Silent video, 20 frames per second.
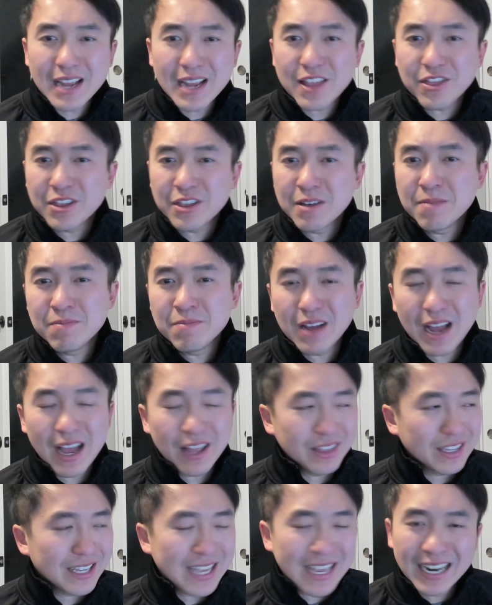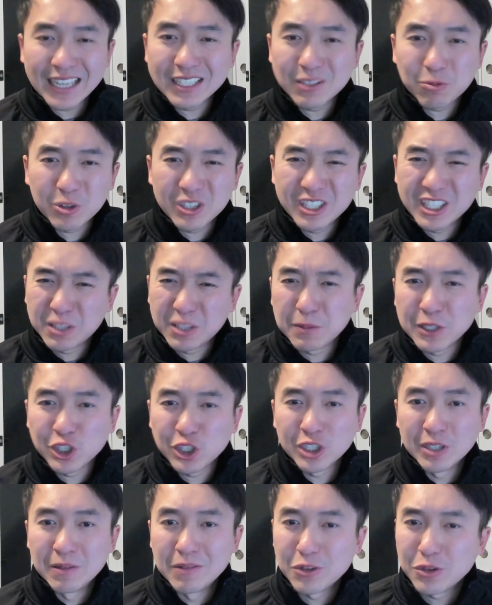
at them, at the kin as with suspicion.